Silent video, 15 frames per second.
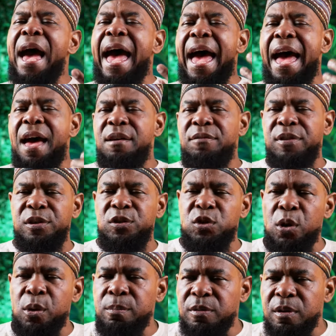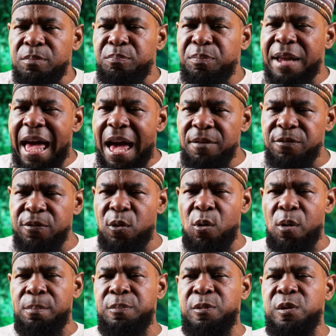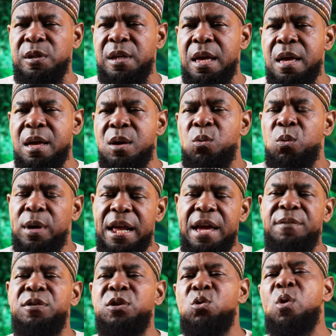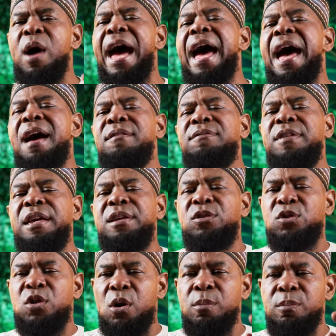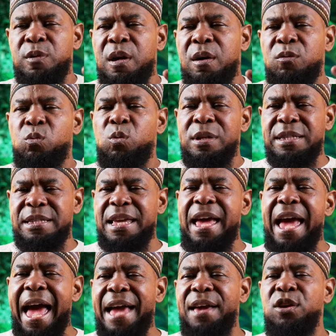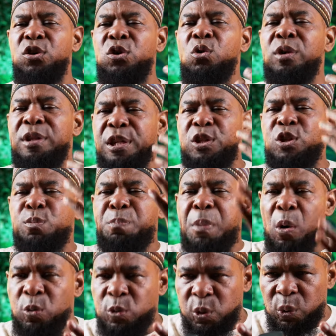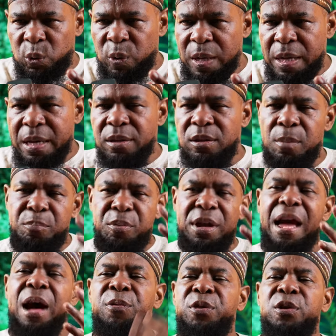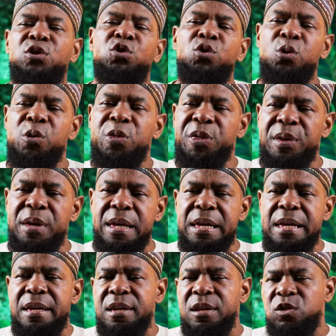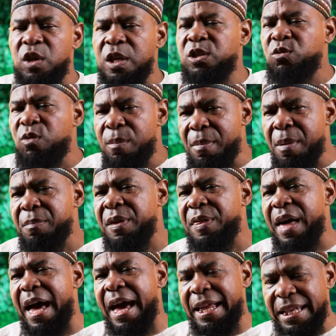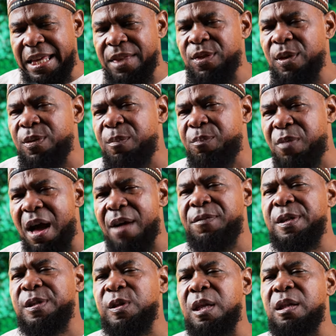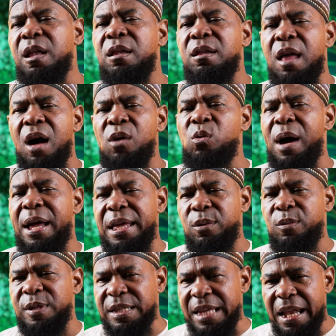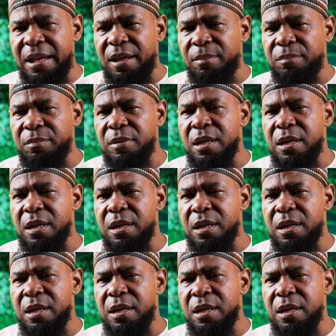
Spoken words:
have in terms of platforms, whatever you have in terms of what's at your disposal to bring out the truth, just remember the hadith of the Prophet sallallahu alaihi wasallam.